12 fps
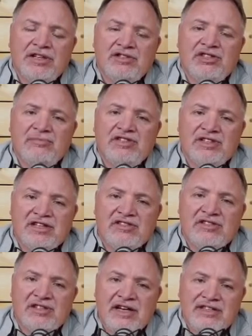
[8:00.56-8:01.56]
leadership skill
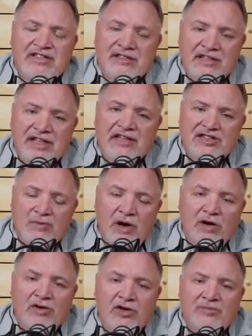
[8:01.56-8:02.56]
sets and leading
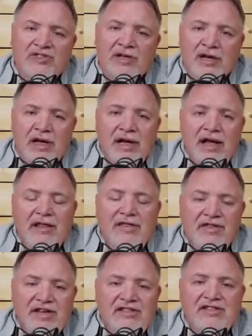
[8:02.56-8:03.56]
small groups.
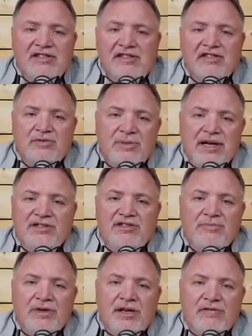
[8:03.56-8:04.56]
This is meant
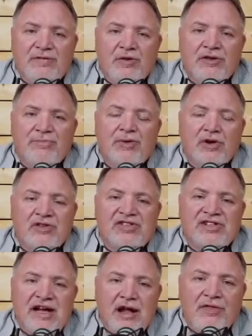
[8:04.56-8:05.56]
to be for the
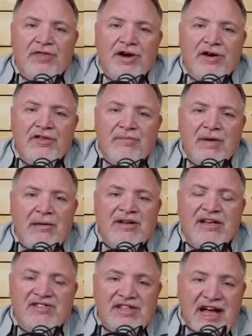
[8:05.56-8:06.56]
person out there that maybe
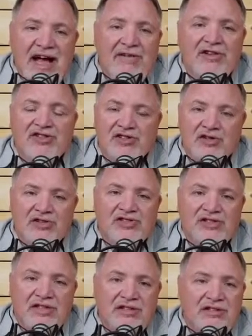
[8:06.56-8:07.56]
doesn't have a
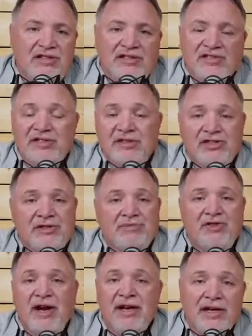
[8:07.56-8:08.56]
church that does leadership
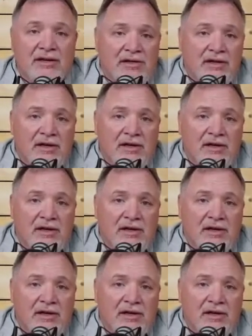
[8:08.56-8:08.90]
training